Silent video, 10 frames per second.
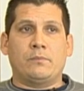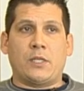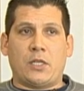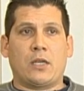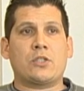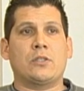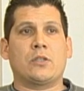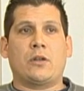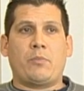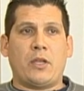deductions
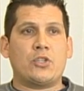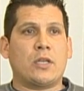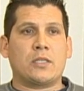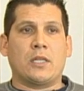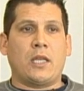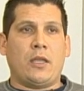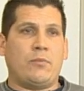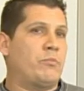on our paychecks, and they